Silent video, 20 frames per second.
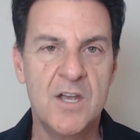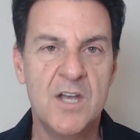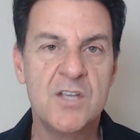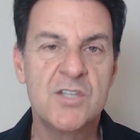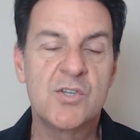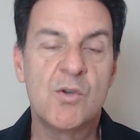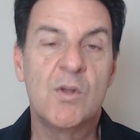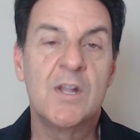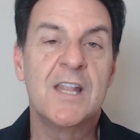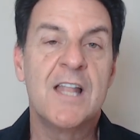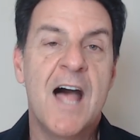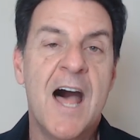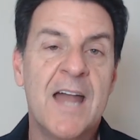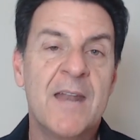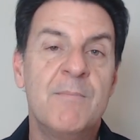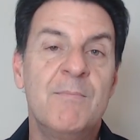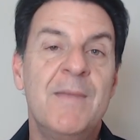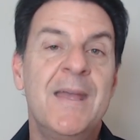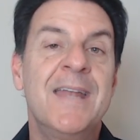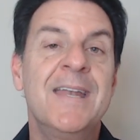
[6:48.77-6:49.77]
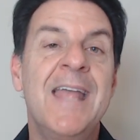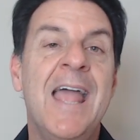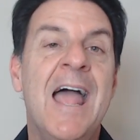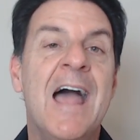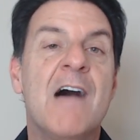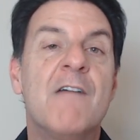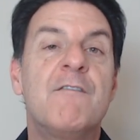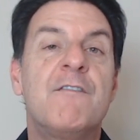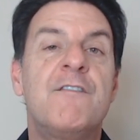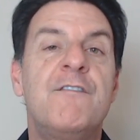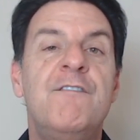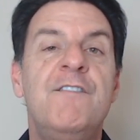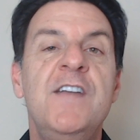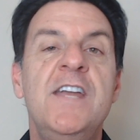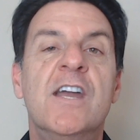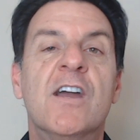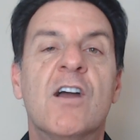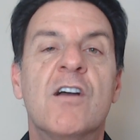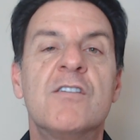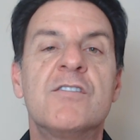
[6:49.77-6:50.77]
So a lot of men have
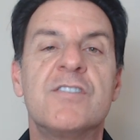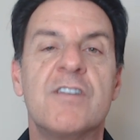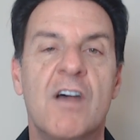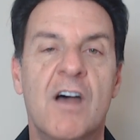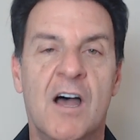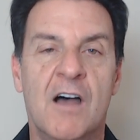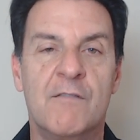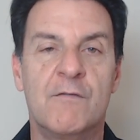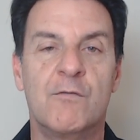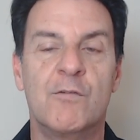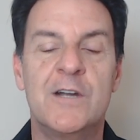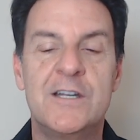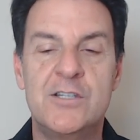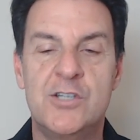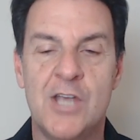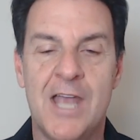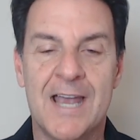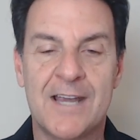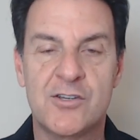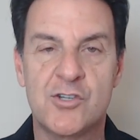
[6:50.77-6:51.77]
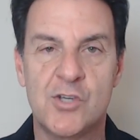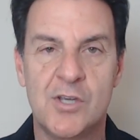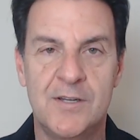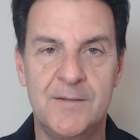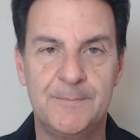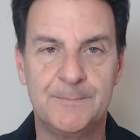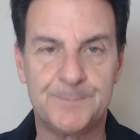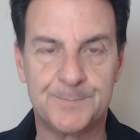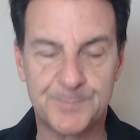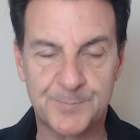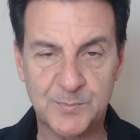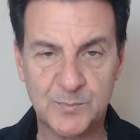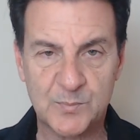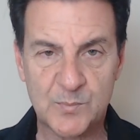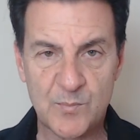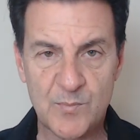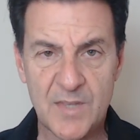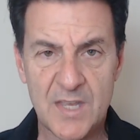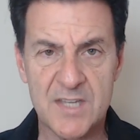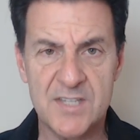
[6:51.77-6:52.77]
fears of rejection
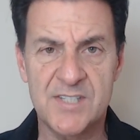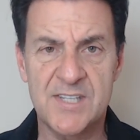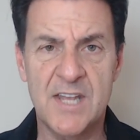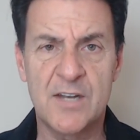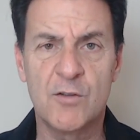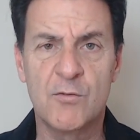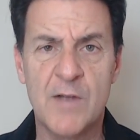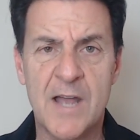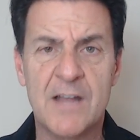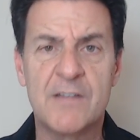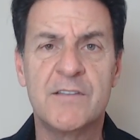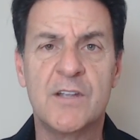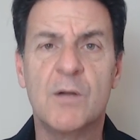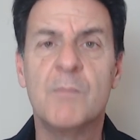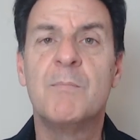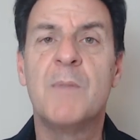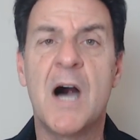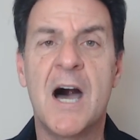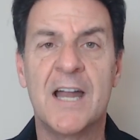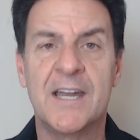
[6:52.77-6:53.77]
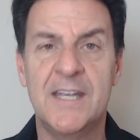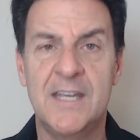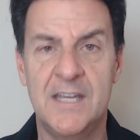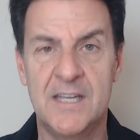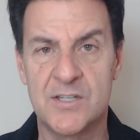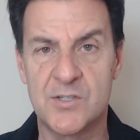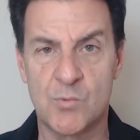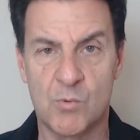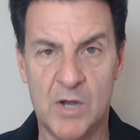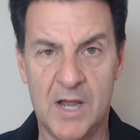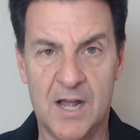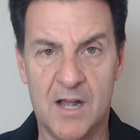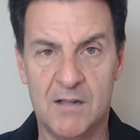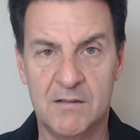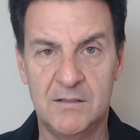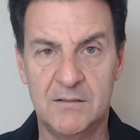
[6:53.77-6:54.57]
centered around their body as well.